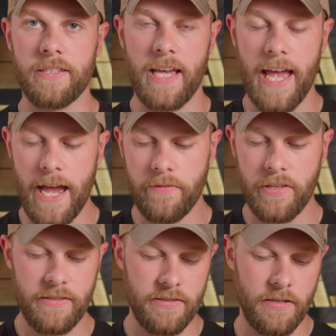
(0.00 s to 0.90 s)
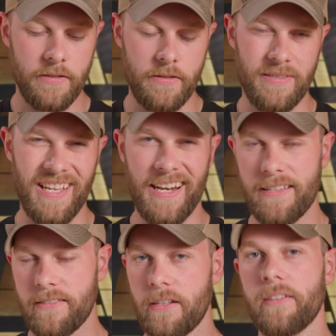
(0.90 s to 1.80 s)
to have this, so it's not
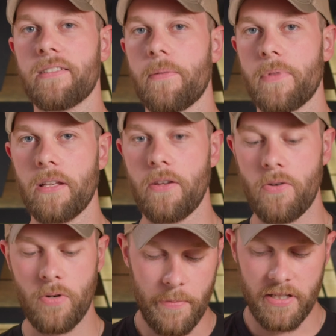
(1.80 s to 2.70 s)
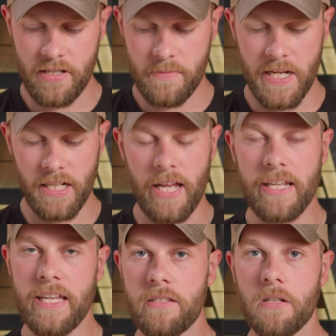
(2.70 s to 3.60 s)
necessarily something new, but it does make it a lot
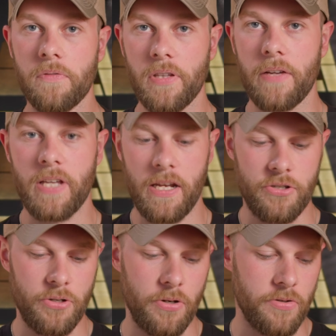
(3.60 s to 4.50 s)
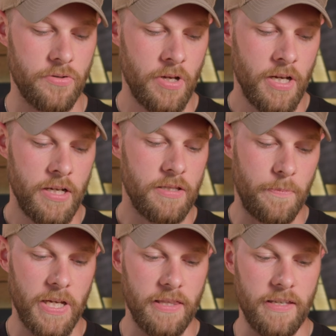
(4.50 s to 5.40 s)
easier for left-handed shooters to
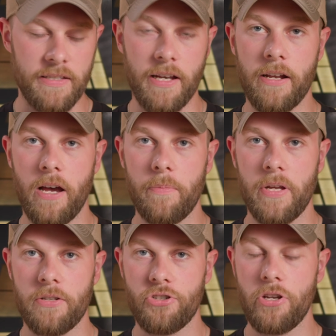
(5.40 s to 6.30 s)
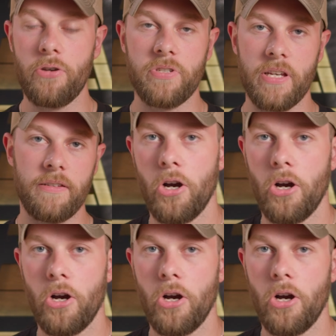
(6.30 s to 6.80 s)
pick this gun up and choose it